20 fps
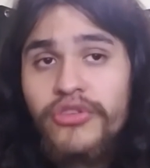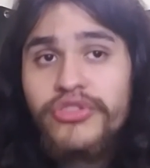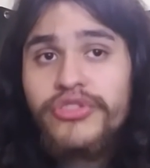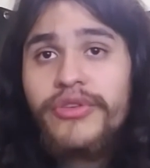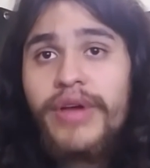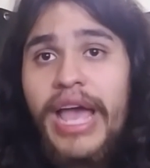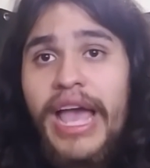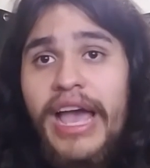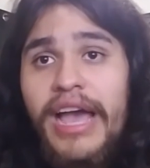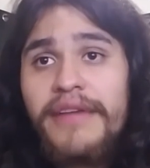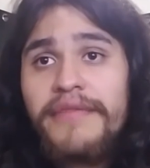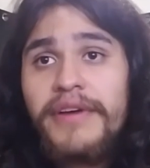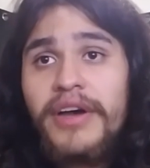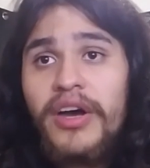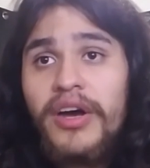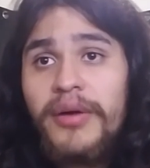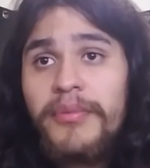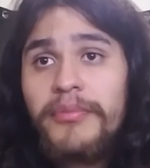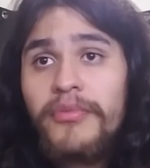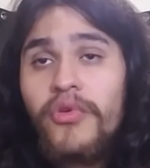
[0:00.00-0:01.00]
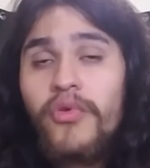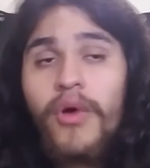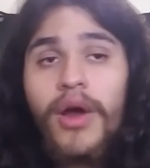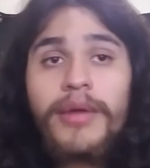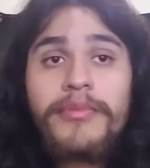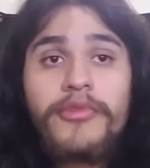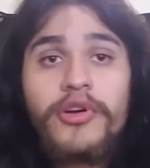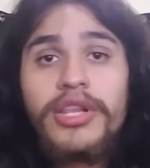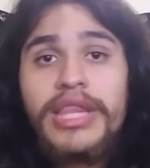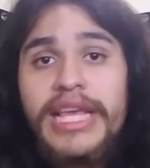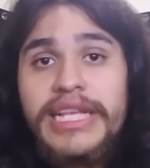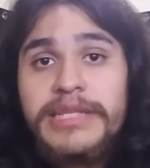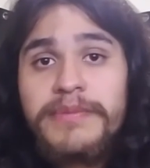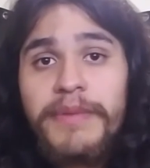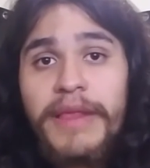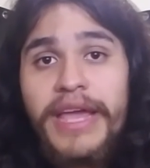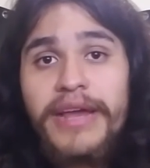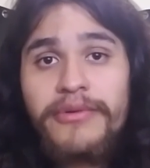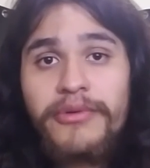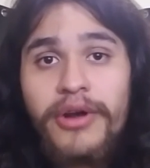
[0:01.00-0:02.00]
And I also have um, Juan
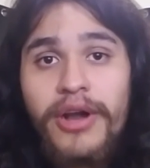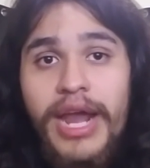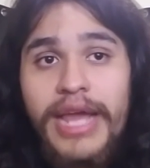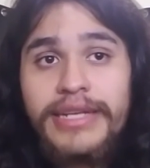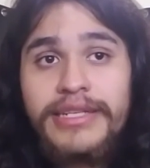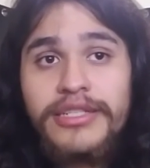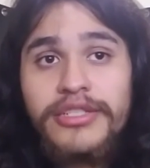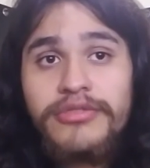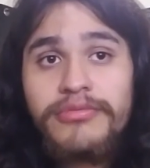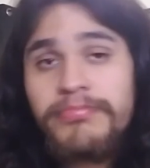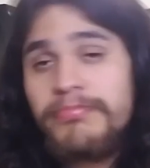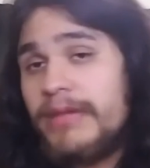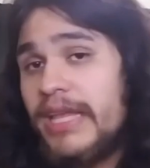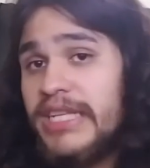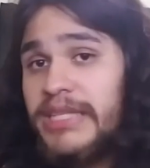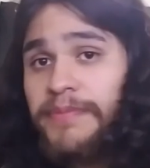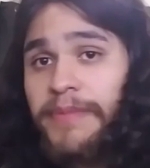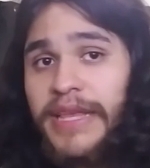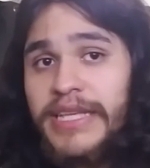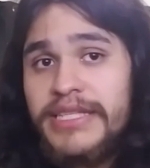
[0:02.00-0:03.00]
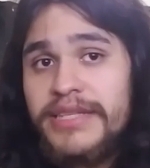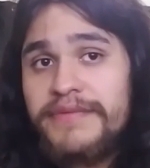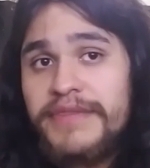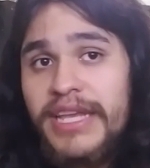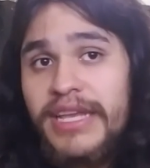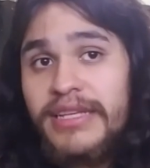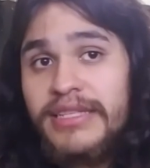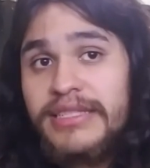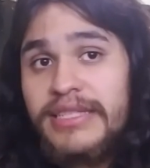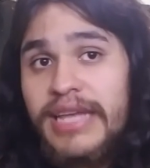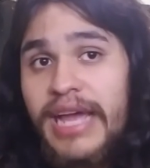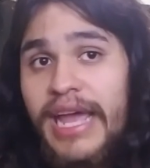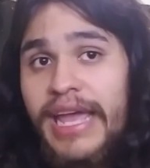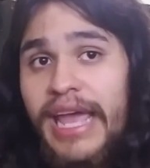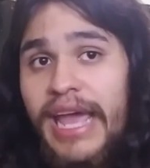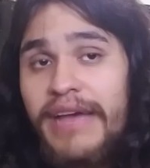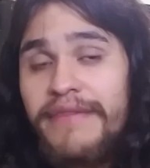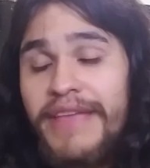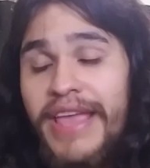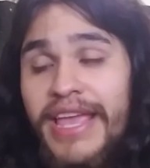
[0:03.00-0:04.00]
More Let's Play, where I do Let's Plays of
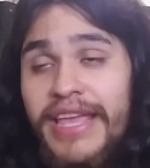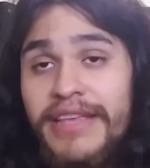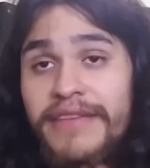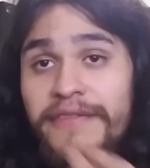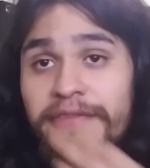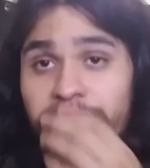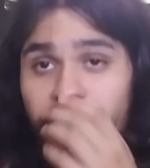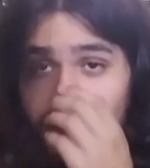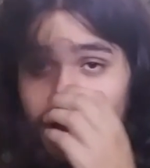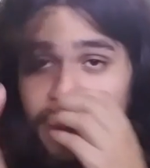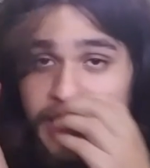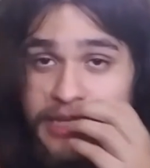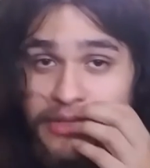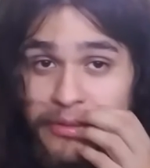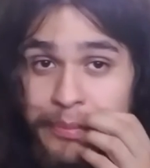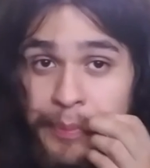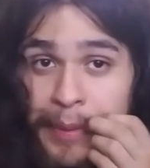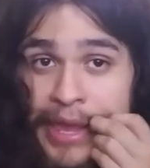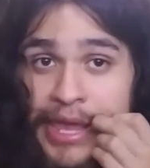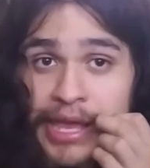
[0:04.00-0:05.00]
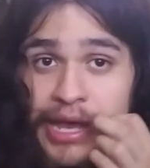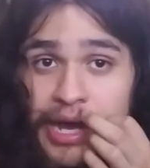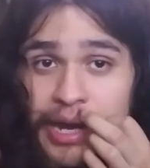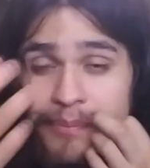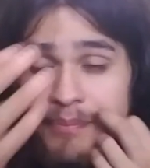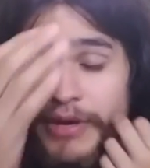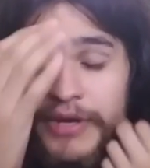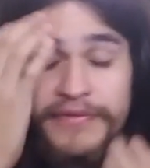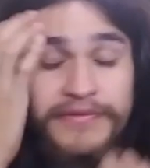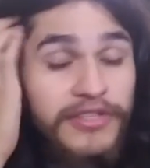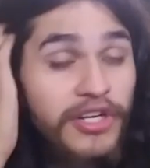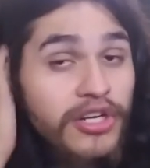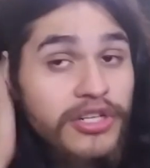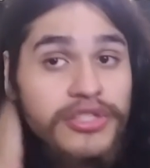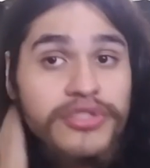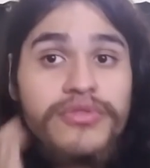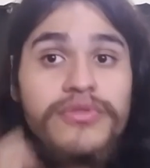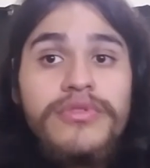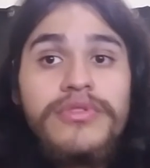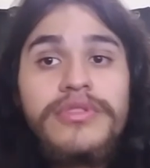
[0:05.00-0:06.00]
things. I have a full LP up
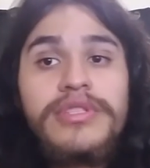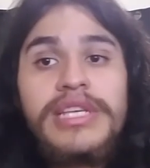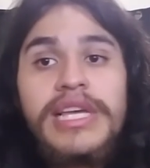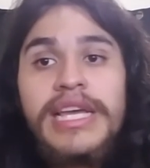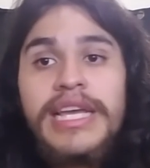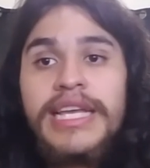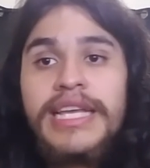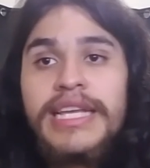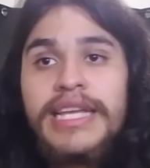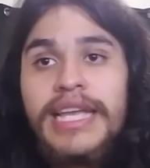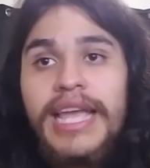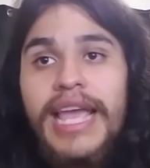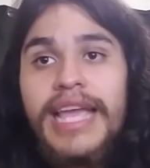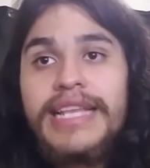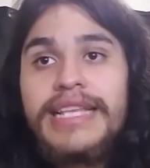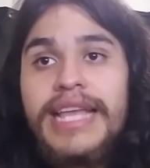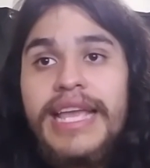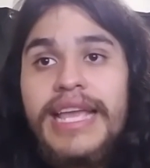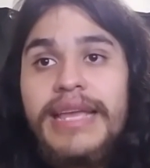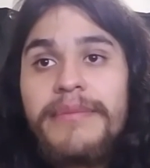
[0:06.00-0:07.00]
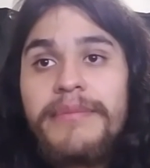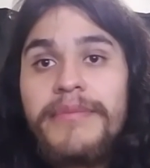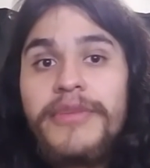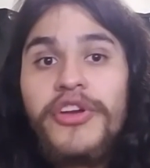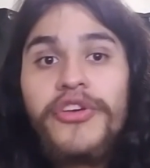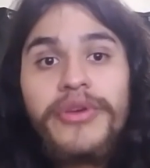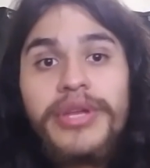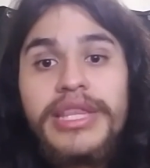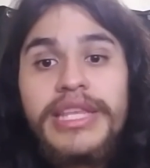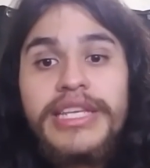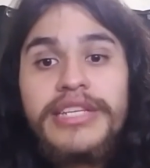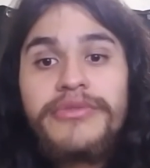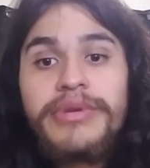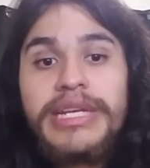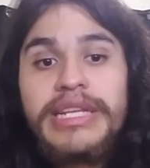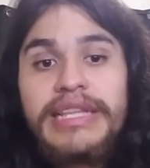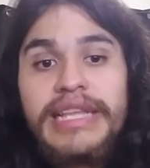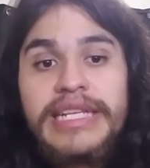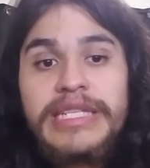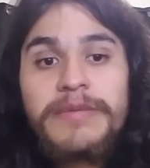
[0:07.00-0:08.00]
of Dark Souls, and I'm
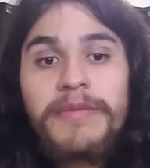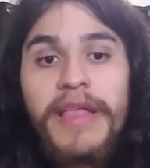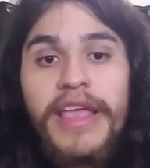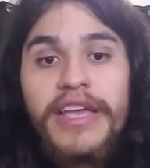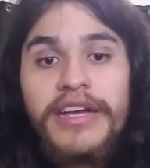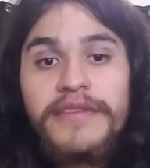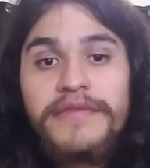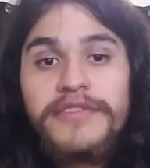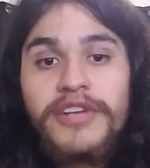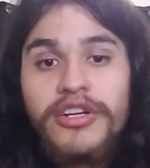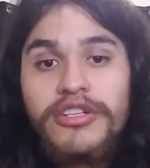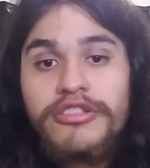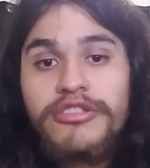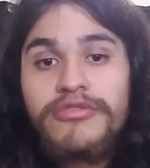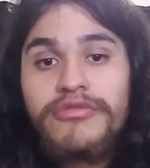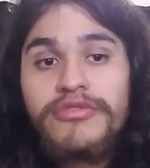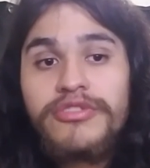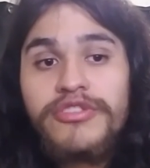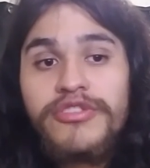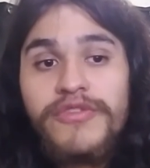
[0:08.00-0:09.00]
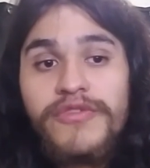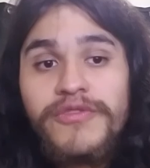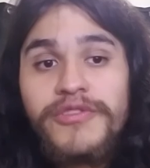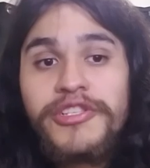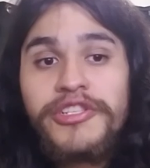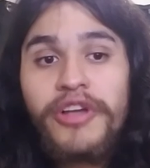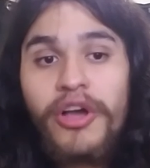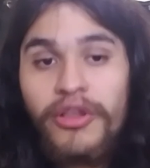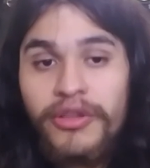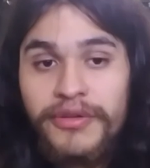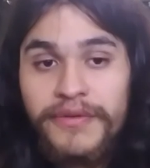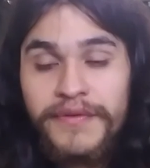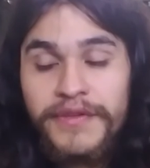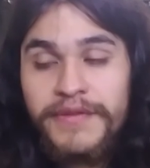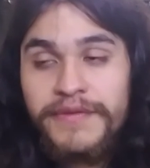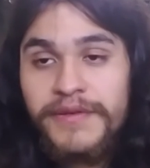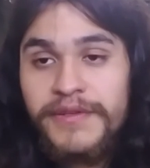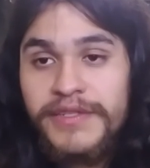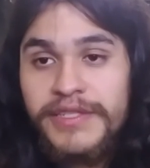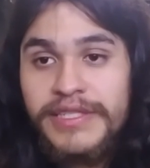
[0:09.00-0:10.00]
currently doing a Let's Play of Dark Souls 2
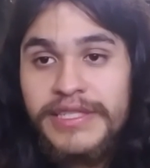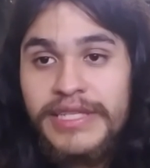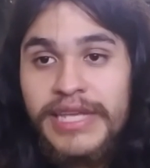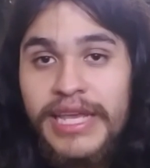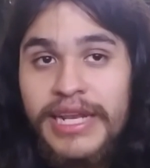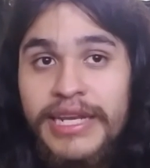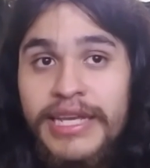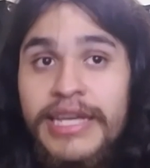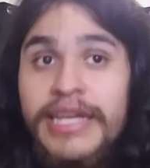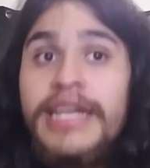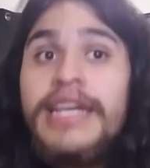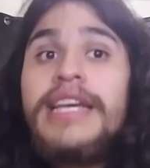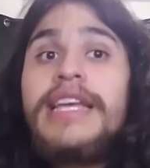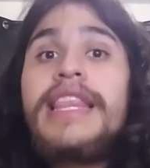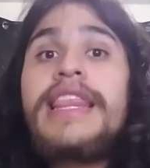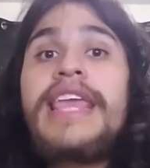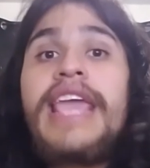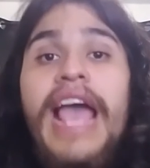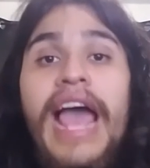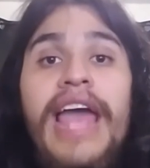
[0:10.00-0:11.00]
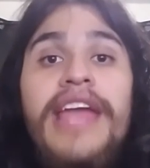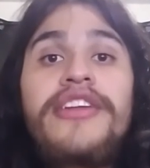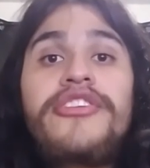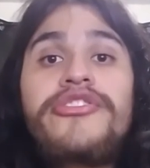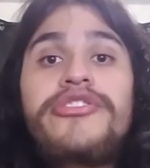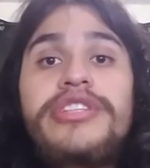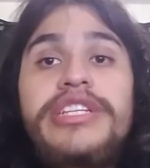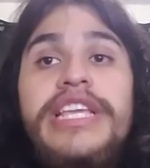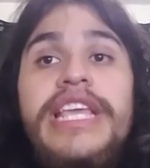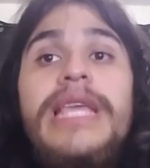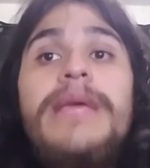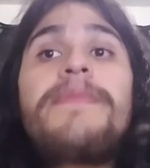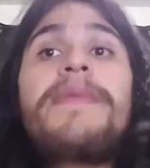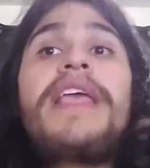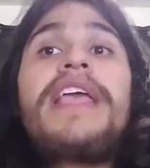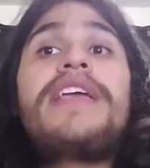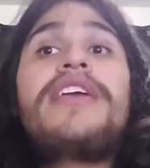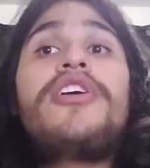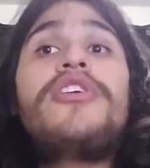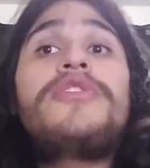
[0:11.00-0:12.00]
Scholar of the First Sin. The
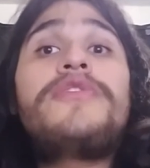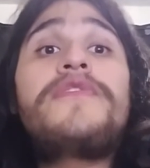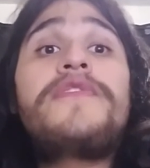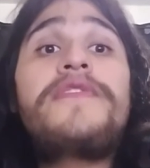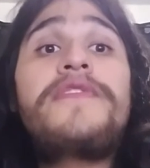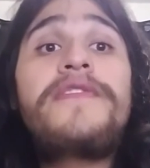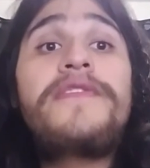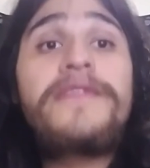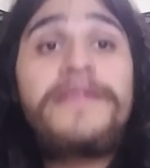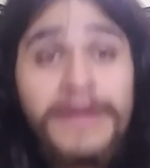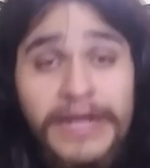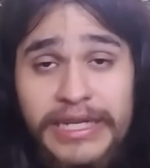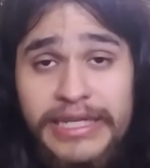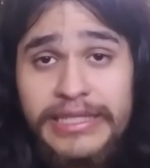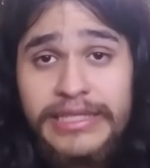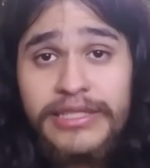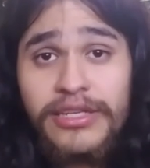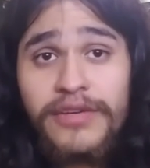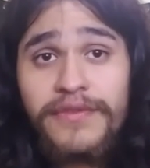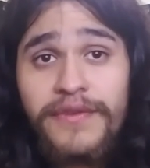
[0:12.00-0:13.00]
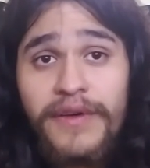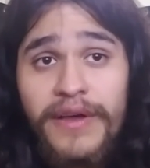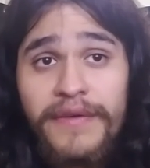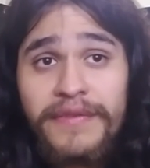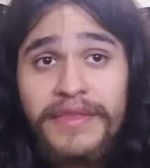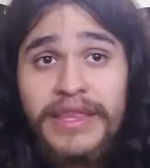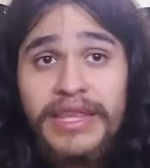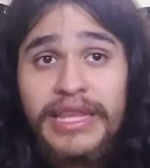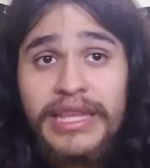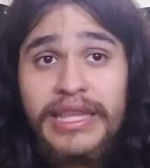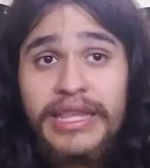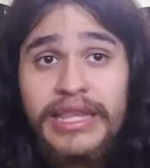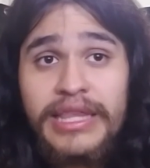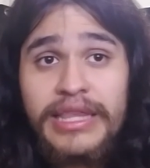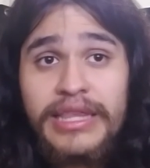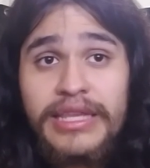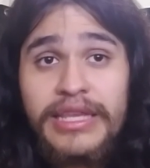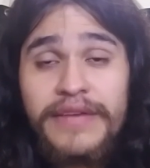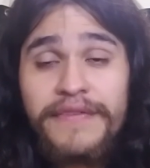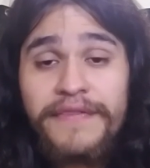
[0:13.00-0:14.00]
Iron Keep can go fuck itself off
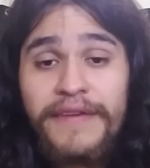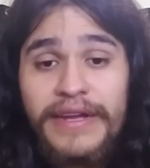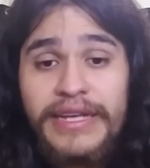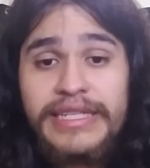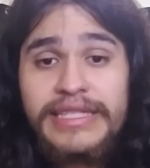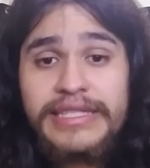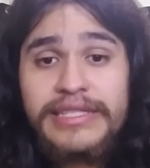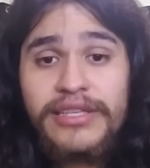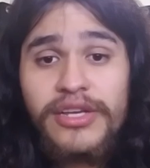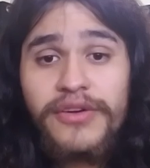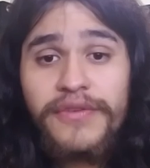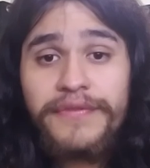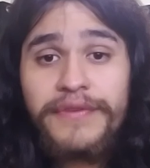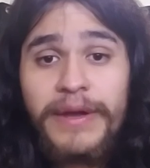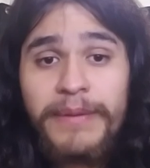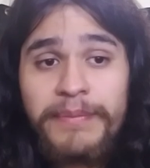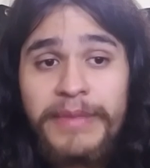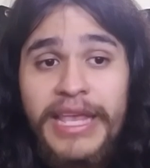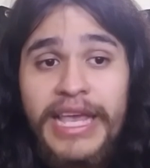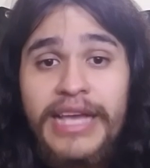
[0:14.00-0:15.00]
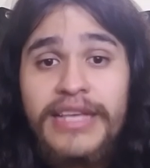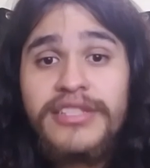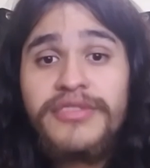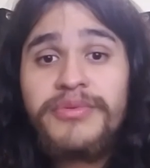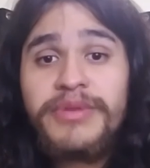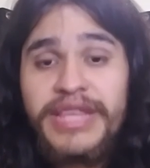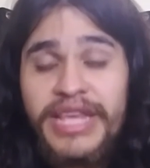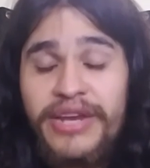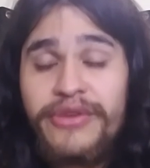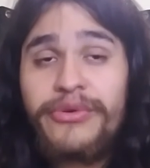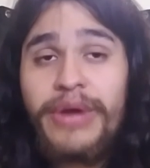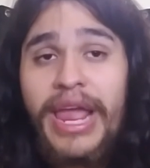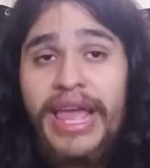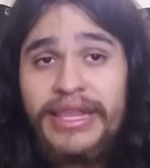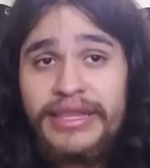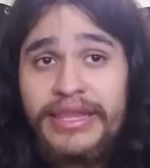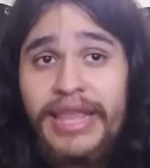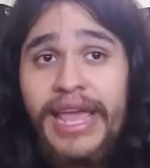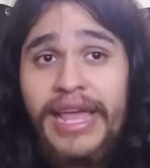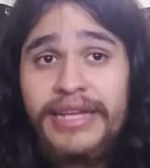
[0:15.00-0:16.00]
the fuck itself up the ass with
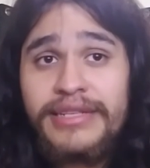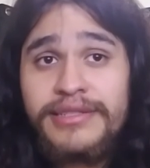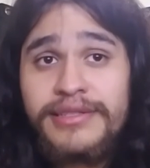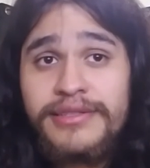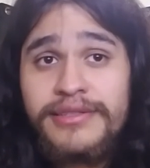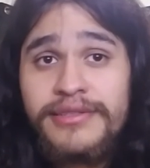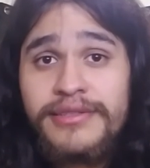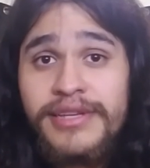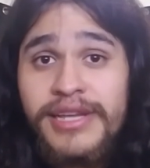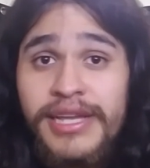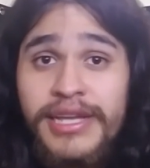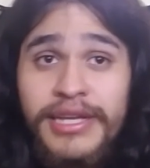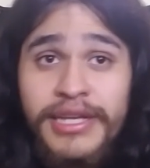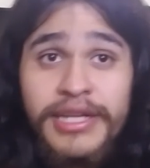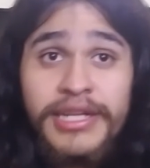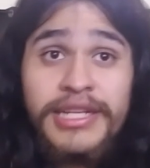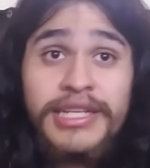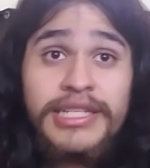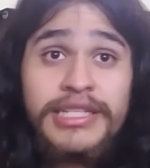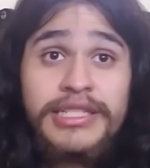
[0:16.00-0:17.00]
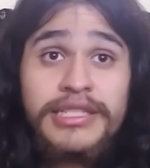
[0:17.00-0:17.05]
a grand lance.